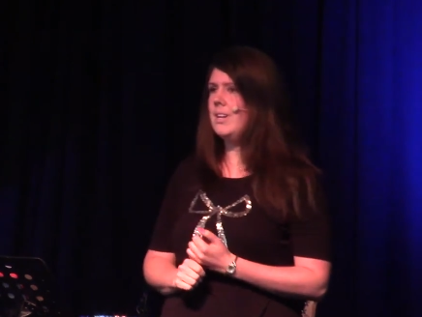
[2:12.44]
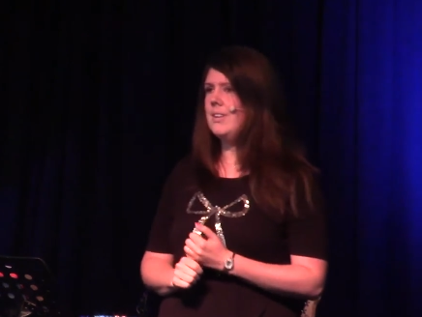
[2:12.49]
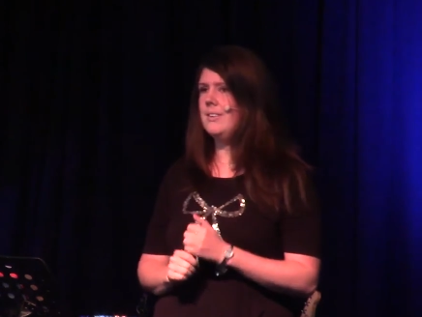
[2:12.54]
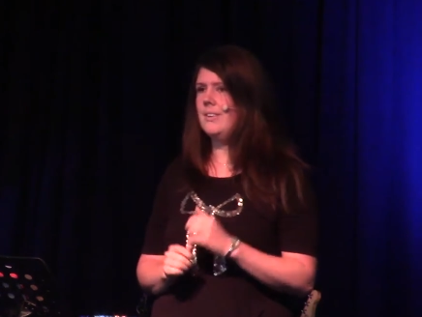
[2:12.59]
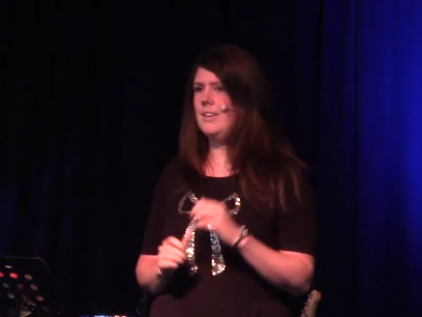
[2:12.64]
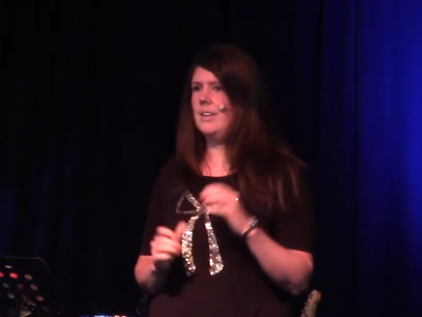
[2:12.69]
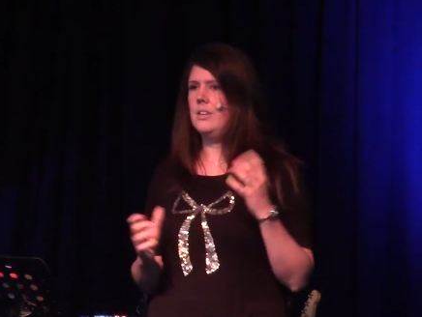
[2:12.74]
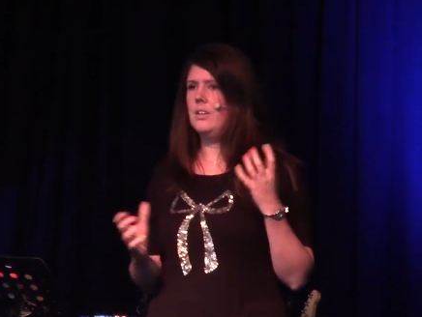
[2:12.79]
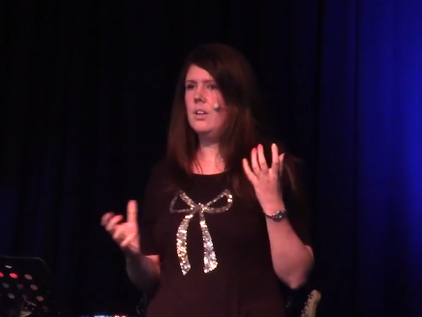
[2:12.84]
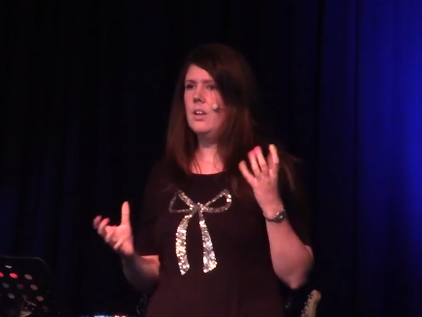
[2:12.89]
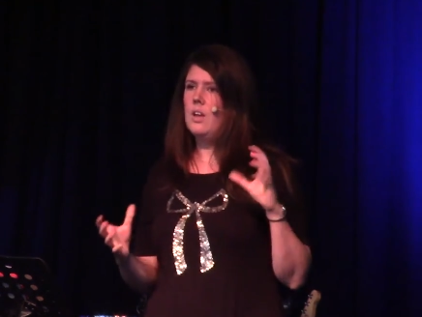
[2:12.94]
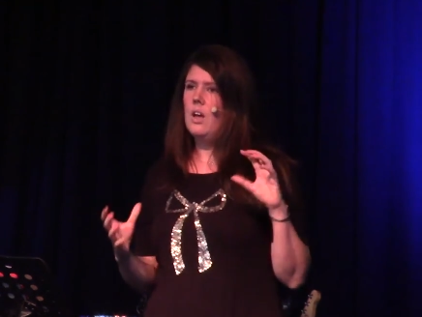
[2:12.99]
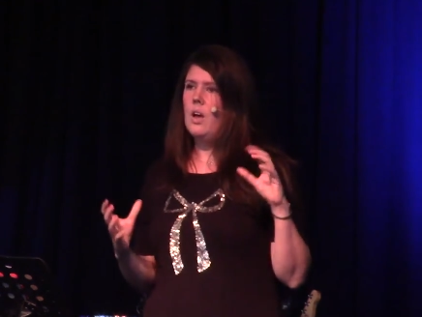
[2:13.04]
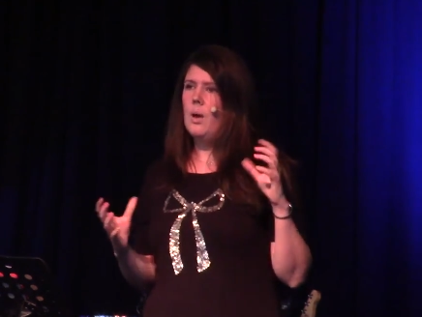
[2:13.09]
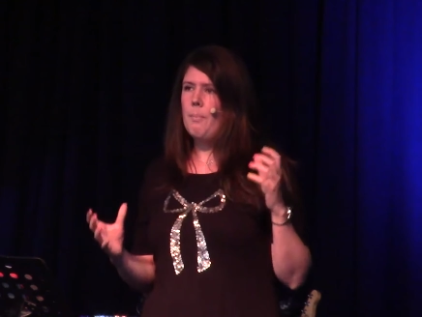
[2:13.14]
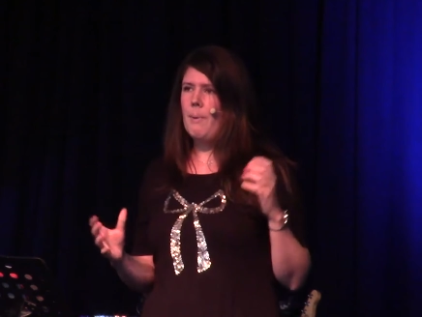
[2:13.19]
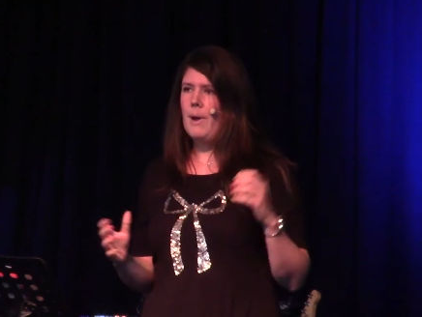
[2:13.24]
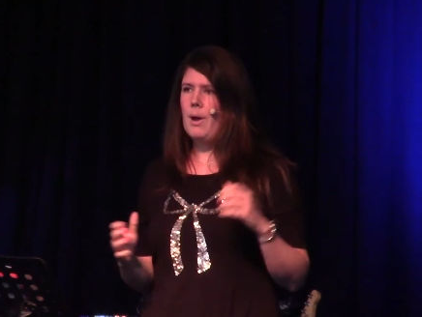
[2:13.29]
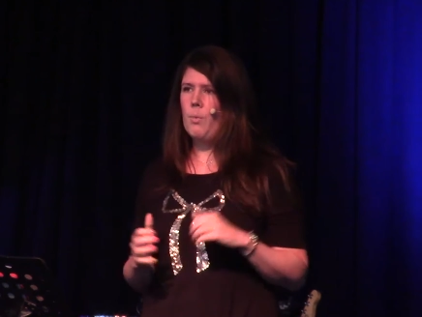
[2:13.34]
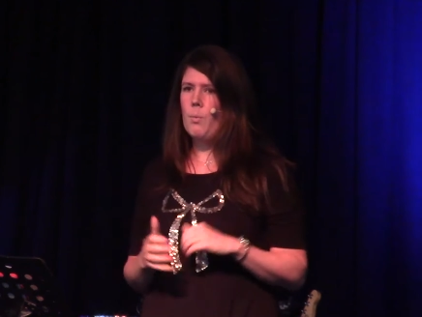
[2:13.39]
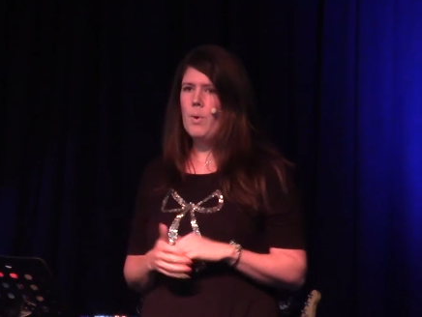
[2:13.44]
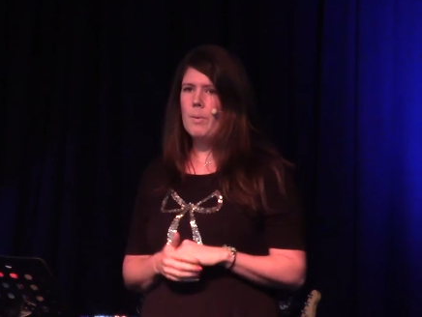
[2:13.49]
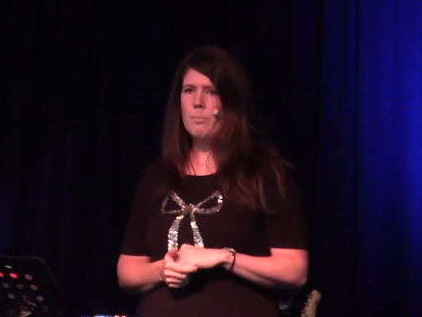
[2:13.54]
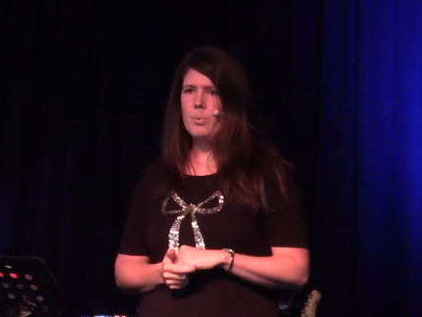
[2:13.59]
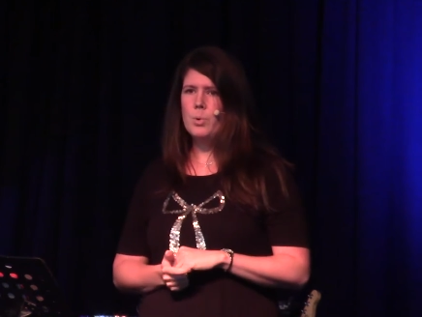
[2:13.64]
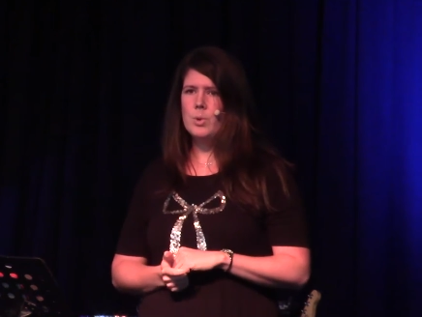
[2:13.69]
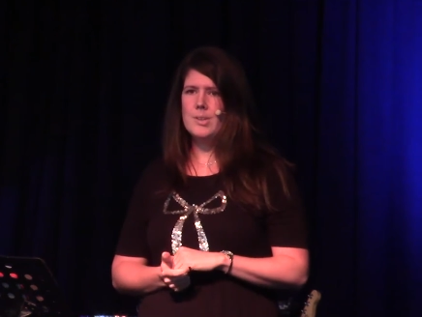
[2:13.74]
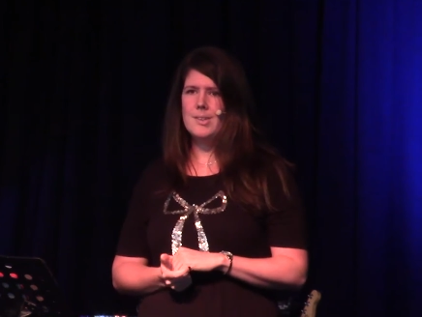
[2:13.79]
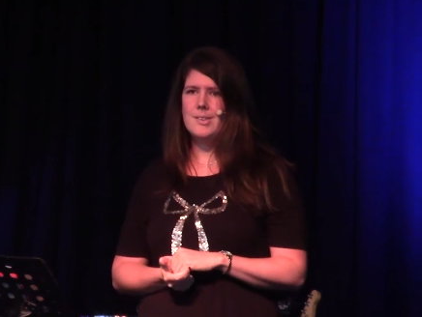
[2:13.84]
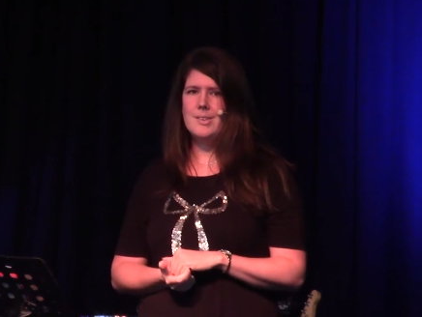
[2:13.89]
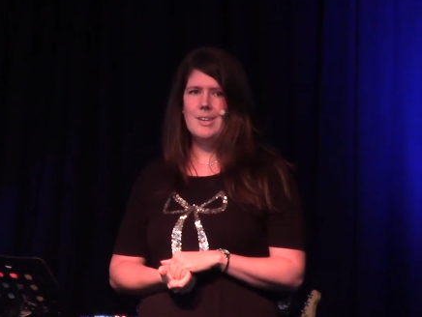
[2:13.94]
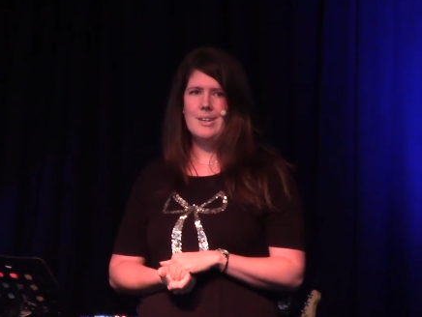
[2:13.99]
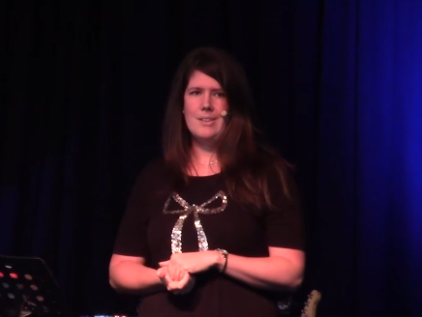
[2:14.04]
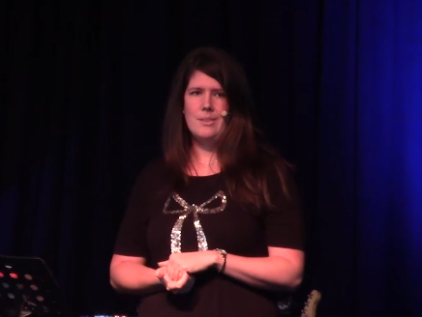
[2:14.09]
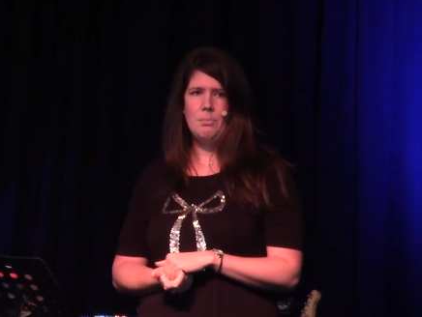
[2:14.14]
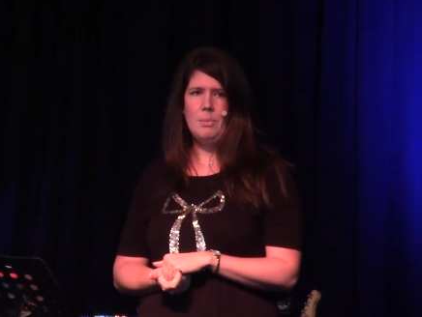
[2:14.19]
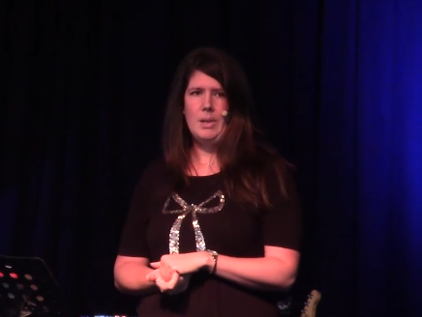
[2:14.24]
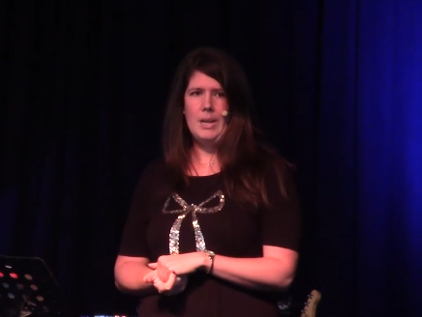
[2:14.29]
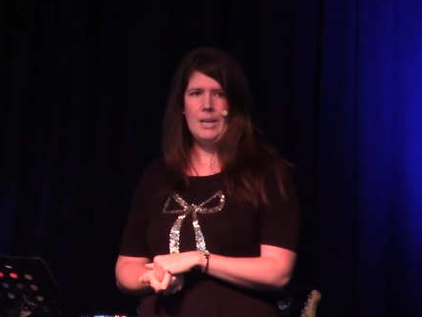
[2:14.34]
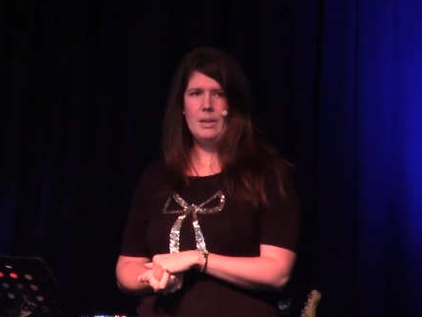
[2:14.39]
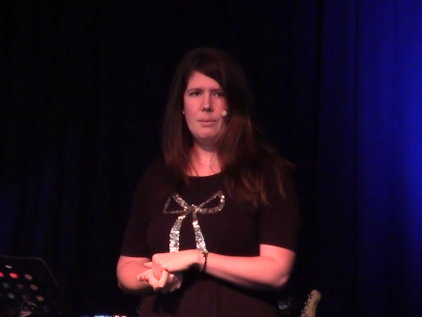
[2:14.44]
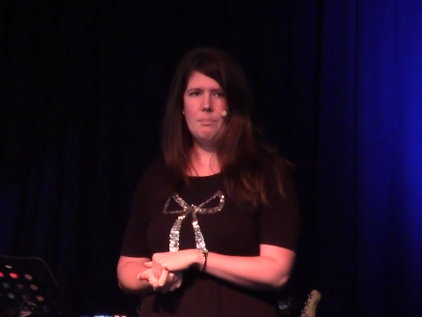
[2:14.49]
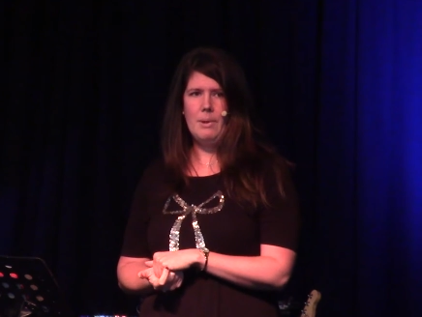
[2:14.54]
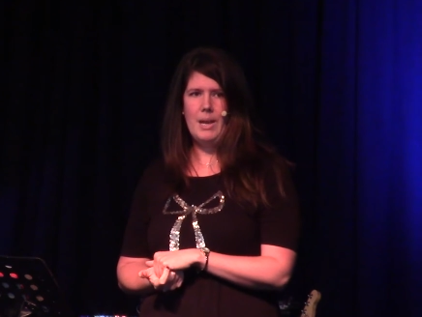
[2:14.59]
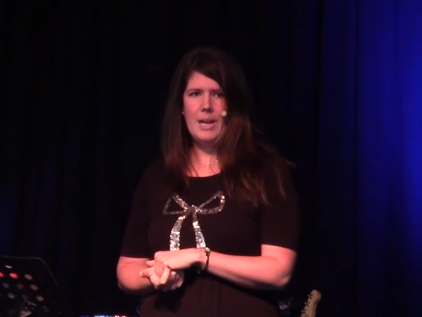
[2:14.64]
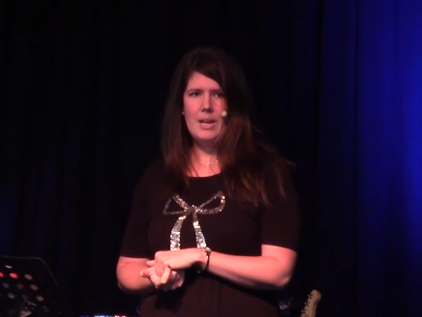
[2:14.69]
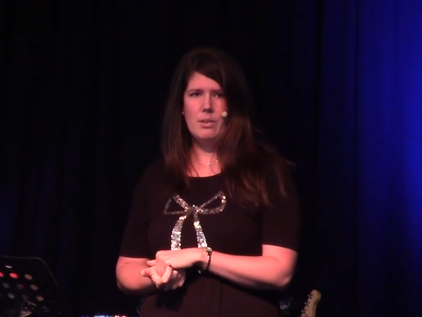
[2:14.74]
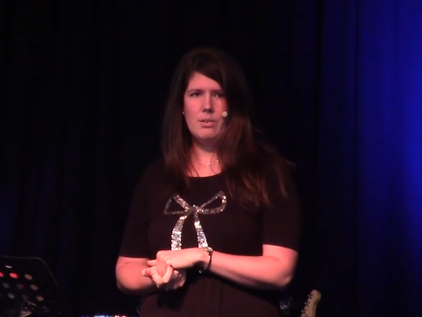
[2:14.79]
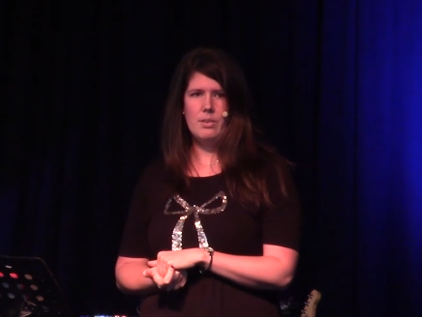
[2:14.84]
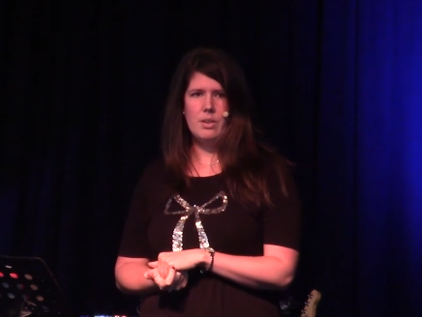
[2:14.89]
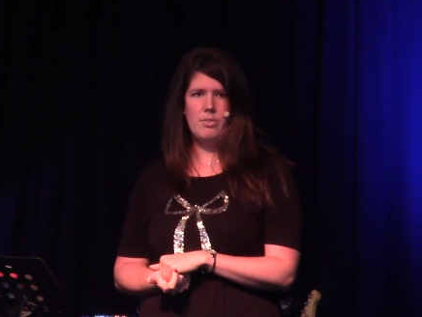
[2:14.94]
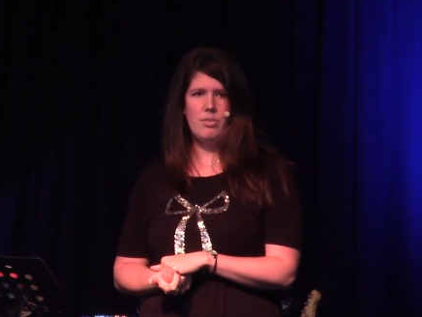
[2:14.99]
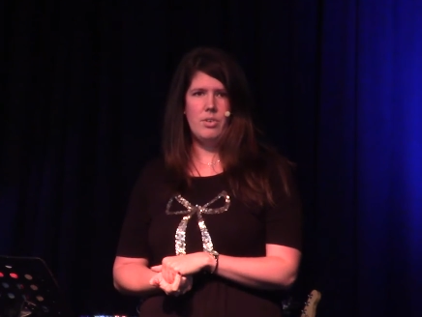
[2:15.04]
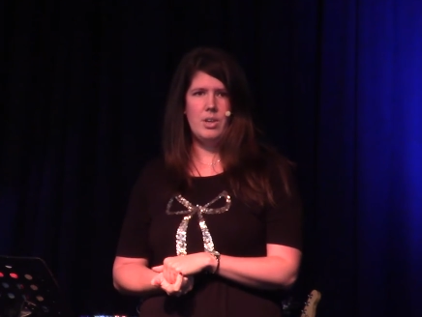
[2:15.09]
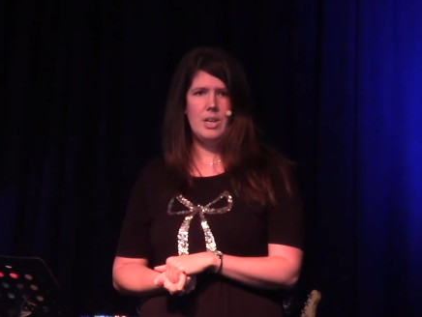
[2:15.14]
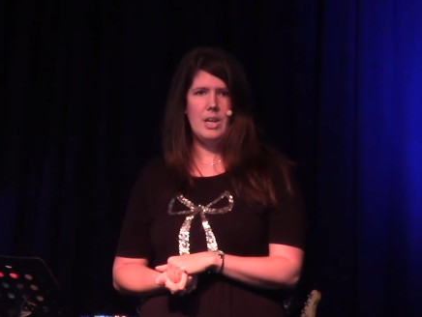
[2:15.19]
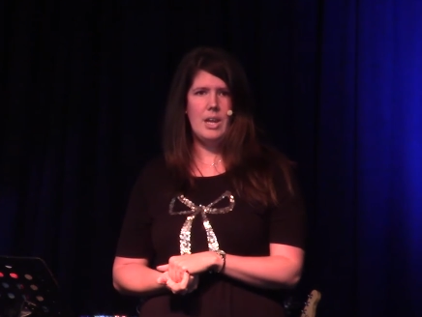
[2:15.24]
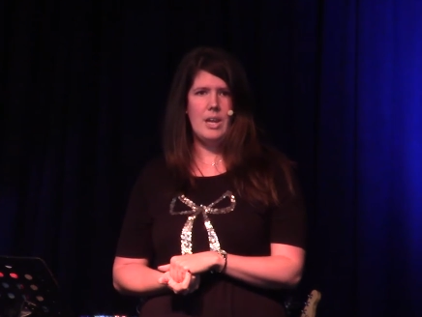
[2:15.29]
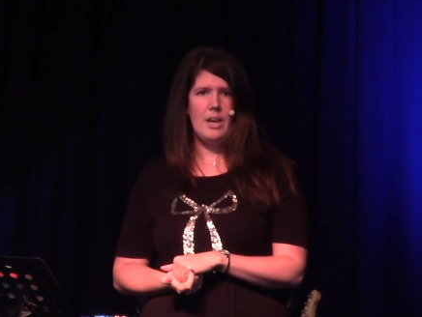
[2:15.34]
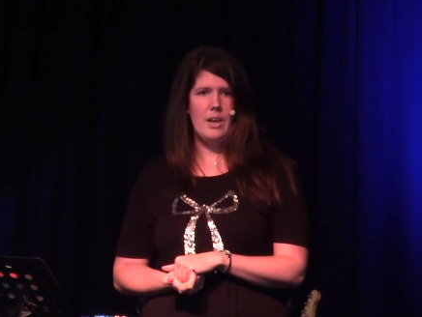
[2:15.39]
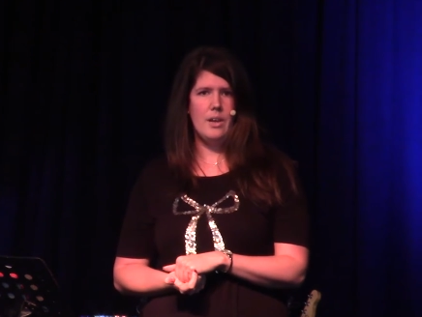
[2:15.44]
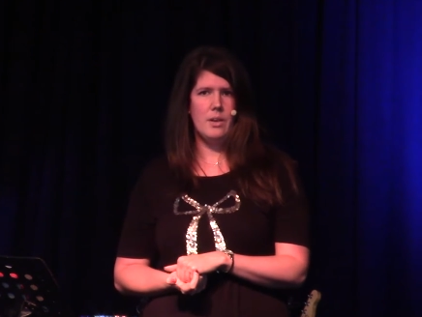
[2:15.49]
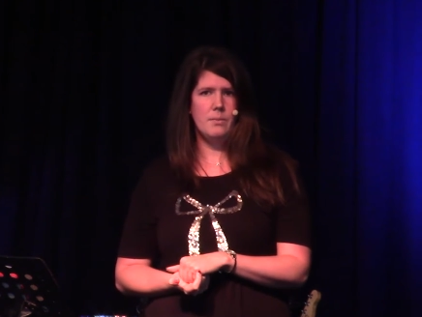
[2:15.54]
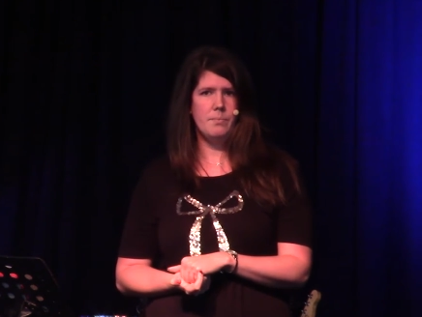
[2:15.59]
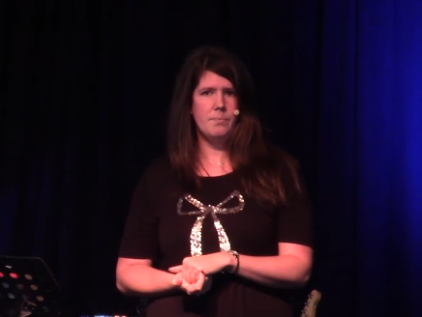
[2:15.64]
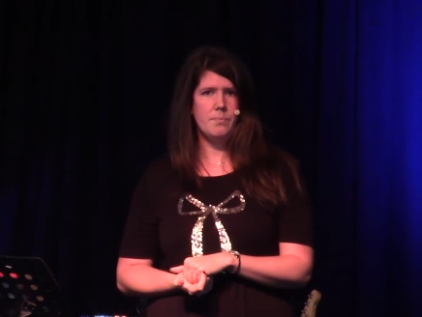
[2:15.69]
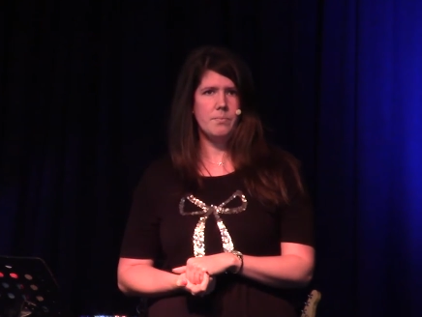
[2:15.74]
raising about £1.6 million every year.